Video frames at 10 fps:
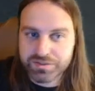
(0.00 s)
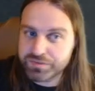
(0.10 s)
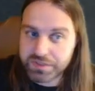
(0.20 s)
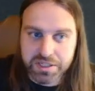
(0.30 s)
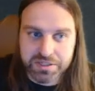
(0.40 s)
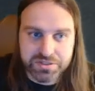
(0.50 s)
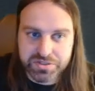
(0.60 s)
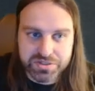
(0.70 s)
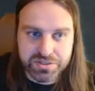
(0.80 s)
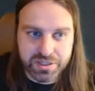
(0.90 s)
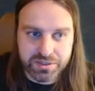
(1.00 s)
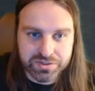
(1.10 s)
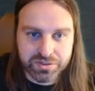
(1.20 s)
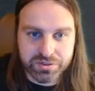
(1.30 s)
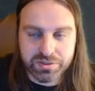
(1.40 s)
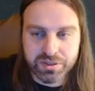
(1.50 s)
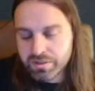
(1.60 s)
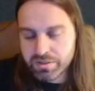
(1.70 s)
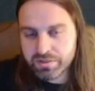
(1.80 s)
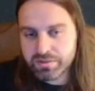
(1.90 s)
Flat is just not as good.
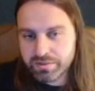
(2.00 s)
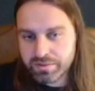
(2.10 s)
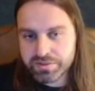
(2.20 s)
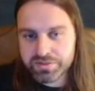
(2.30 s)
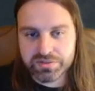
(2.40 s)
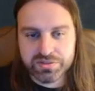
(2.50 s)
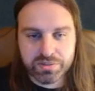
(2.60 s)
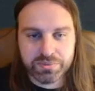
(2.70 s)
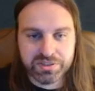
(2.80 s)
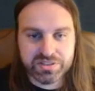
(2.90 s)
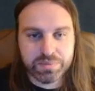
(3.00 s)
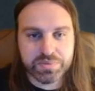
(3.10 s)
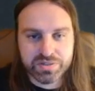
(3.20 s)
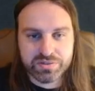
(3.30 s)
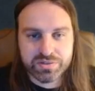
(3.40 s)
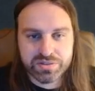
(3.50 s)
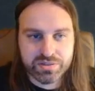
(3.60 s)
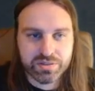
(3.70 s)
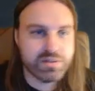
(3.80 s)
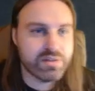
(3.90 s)
There's some exceptions,
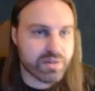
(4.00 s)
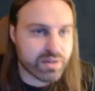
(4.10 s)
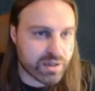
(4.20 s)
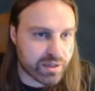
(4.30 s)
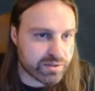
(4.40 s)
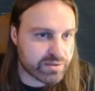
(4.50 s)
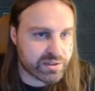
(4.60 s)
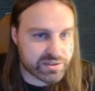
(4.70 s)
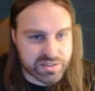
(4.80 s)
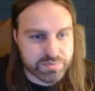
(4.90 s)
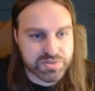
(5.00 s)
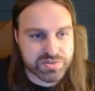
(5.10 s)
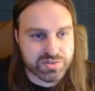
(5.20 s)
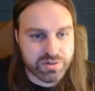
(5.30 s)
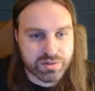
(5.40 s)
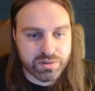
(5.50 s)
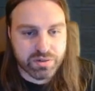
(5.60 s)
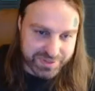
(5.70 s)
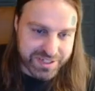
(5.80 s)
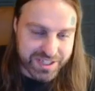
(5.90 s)
and the exceptions are
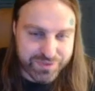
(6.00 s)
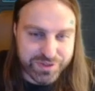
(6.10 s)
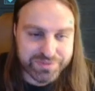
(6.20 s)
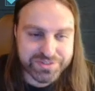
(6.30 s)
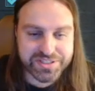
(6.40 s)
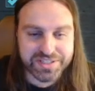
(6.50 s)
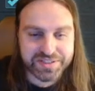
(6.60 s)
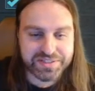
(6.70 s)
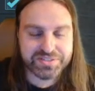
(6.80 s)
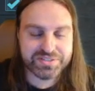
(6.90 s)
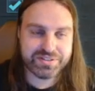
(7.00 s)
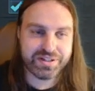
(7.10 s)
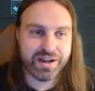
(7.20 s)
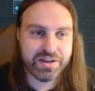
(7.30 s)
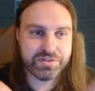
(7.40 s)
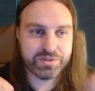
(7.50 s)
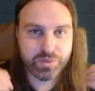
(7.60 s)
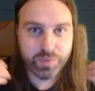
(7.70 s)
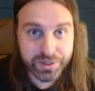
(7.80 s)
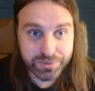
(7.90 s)
if you have a set that is either quite